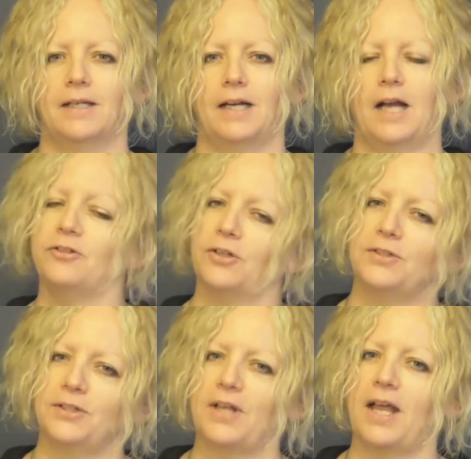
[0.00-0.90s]
And just
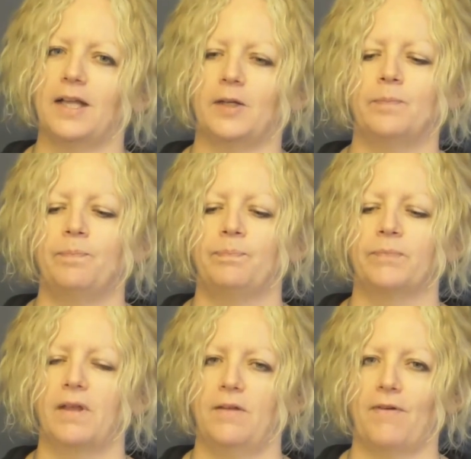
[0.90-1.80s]
to say,
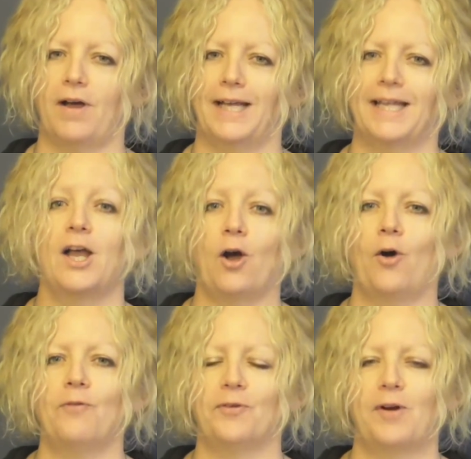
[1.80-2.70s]
if I
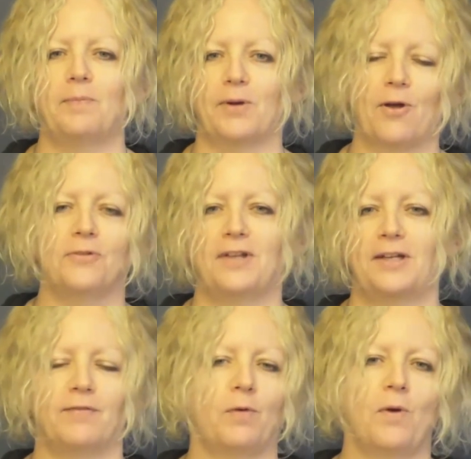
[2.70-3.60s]
offer up a
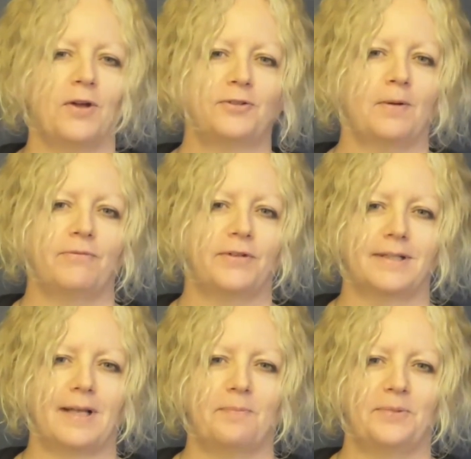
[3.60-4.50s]
content of a workshop, for
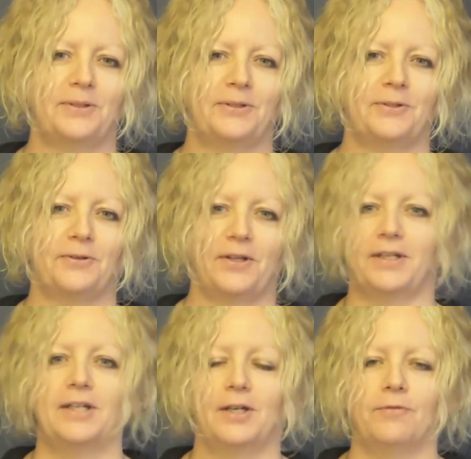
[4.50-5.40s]
example, or
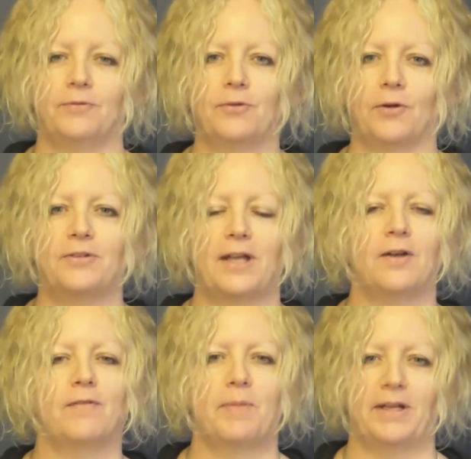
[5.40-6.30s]
the content
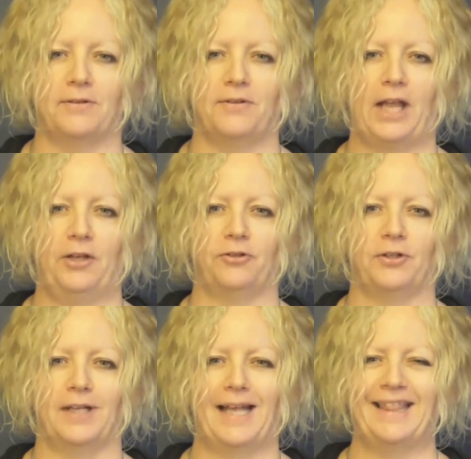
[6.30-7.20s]
of a
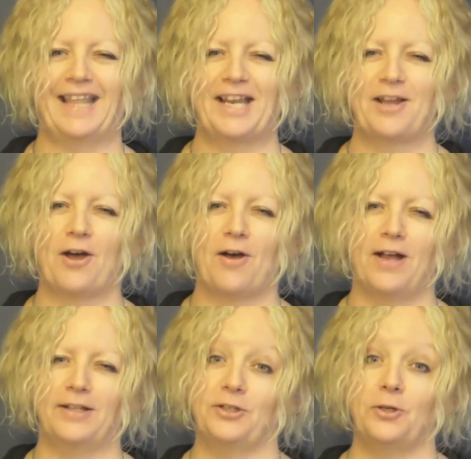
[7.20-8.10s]
presentation,
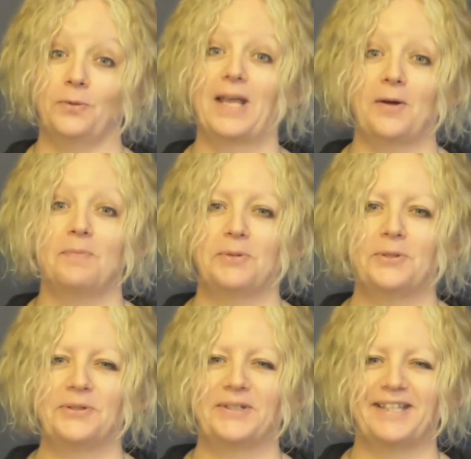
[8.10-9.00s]
and you get on
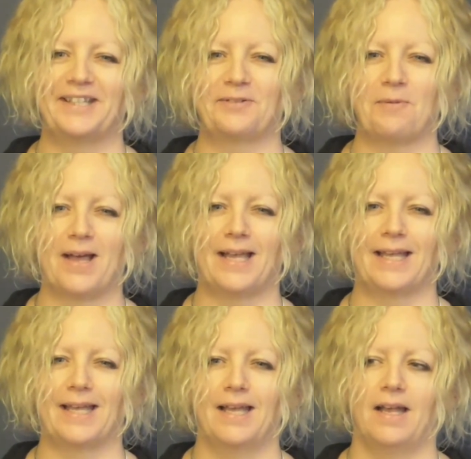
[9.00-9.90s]
board in this
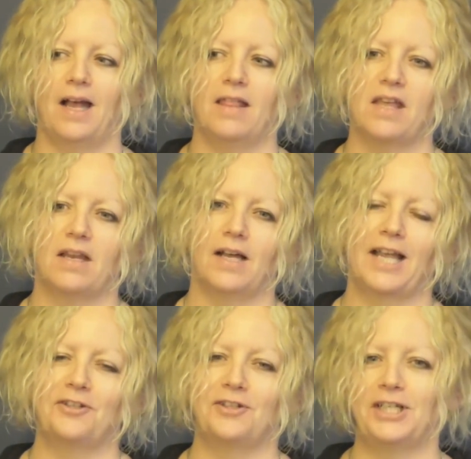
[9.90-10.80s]
way, and then I
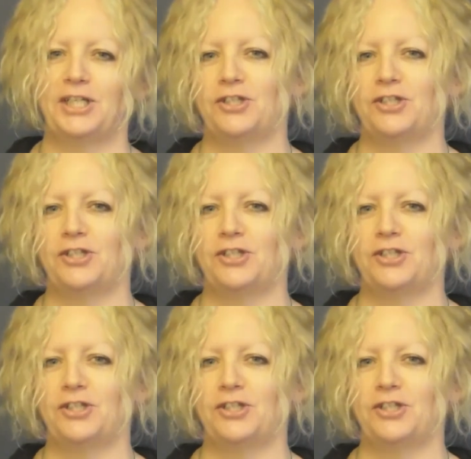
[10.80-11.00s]
actually